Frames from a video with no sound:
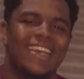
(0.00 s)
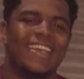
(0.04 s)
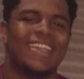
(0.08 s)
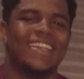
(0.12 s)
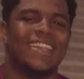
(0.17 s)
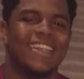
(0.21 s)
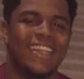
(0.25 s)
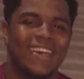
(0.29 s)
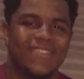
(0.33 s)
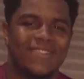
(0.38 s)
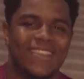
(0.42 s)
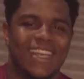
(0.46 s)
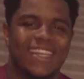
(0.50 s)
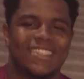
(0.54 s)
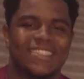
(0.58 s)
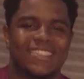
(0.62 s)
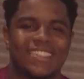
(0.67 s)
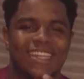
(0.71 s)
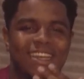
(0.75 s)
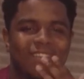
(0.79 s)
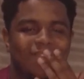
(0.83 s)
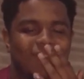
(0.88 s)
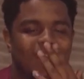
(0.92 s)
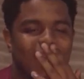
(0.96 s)
I love that
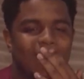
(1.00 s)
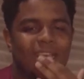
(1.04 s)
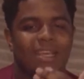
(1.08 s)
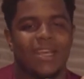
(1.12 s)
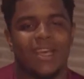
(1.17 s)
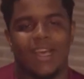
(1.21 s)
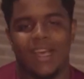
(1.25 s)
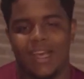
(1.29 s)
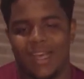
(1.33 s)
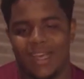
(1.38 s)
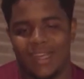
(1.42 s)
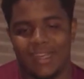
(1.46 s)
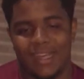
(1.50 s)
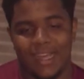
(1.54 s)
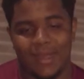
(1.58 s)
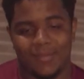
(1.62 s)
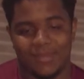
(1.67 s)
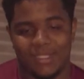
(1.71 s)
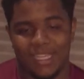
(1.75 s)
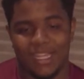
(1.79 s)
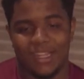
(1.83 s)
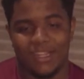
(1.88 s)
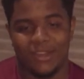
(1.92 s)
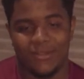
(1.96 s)
stuff. Uh, I'm
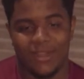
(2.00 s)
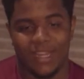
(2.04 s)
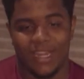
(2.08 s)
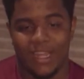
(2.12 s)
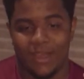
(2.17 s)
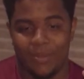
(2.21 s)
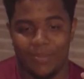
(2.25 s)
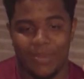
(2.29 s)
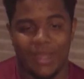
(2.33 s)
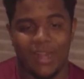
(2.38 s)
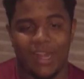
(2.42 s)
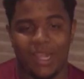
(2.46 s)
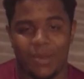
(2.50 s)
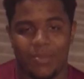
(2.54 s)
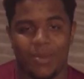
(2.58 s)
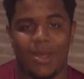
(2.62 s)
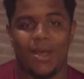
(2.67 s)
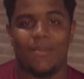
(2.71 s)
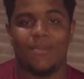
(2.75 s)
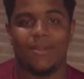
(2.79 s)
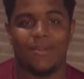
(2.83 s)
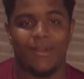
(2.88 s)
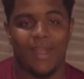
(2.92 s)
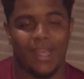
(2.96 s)
telling you right now, berry
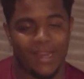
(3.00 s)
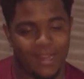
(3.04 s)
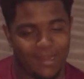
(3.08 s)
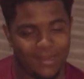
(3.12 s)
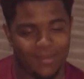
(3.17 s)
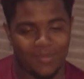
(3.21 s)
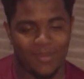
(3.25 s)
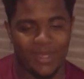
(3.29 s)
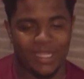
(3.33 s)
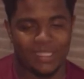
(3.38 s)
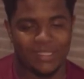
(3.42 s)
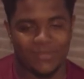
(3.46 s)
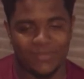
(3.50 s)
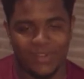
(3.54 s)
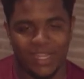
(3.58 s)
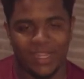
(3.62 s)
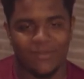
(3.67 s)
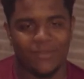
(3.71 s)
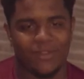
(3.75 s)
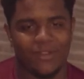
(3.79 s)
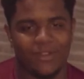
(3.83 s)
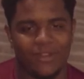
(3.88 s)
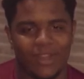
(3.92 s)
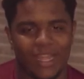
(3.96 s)
pomegranate, best
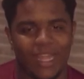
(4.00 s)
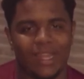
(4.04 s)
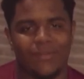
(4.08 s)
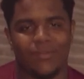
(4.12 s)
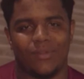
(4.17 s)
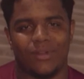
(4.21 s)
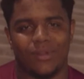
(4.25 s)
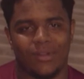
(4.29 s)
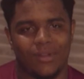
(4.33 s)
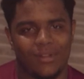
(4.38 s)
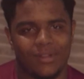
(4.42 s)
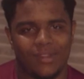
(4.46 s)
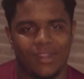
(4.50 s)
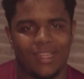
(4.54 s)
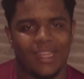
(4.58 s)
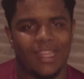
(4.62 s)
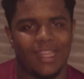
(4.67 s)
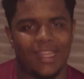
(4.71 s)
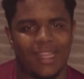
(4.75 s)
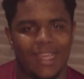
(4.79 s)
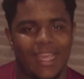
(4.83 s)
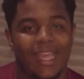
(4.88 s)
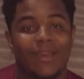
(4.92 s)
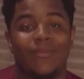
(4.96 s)
flavor ever,
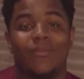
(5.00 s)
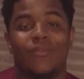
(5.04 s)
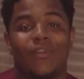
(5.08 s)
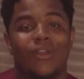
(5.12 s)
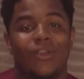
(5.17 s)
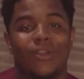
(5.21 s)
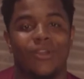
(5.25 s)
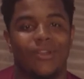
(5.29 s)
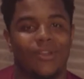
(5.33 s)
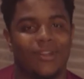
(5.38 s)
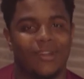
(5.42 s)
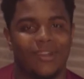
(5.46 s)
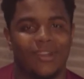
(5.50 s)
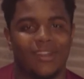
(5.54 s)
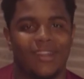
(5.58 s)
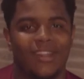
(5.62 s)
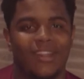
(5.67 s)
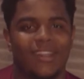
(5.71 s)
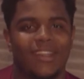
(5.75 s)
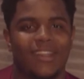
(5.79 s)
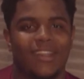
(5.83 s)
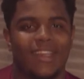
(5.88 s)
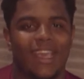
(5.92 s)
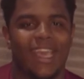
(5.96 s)
ever.
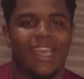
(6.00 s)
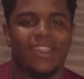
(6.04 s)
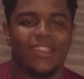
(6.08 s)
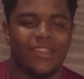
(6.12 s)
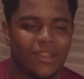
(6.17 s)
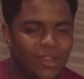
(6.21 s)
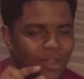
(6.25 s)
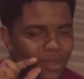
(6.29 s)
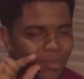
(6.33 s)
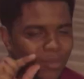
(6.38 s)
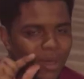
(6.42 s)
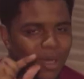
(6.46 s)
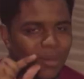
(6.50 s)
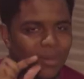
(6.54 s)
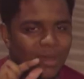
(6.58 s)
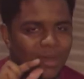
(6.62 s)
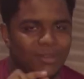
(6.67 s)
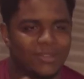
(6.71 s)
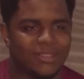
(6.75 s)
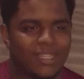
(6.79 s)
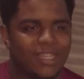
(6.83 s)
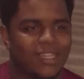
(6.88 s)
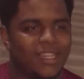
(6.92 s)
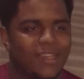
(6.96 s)
And the little
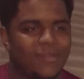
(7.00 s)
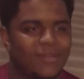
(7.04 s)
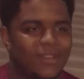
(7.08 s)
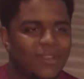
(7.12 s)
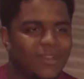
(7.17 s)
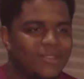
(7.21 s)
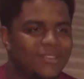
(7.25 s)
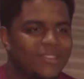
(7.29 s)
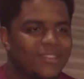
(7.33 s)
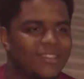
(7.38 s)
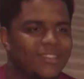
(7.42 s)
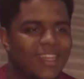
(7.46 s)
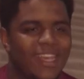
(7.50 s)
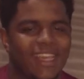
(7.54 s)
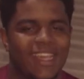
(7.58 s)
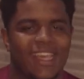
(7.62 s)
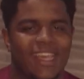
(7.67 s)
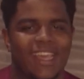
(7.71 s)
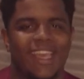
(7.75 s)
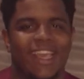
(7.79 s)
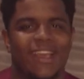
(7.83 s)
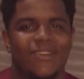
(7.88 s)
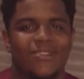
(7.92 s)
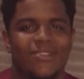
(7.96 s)
bobos, I love those. I can
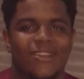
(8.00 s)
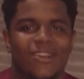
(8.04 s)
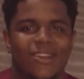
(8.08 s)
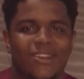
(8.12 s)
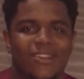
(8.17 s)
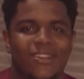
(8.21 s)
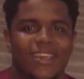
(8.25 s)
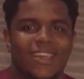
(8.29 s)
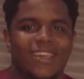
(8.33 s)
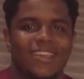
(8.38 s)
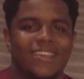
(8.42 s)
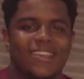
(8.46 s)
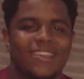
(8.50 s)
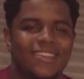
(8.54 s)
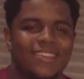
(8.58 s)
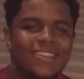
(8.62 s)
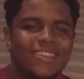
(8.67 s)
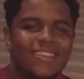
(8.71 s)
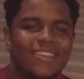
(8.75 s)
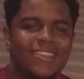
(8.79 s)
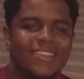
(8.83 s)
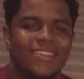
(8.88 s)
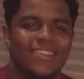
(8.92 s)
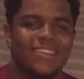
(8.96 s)
hang out there all day.
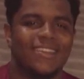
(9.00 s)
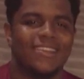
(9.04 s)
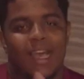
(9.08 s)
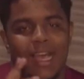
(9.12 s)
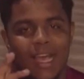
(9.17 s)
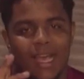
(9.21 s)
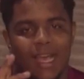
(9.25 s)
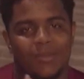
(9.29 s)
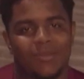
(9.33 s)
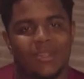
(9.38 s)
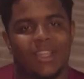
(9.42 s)
I'm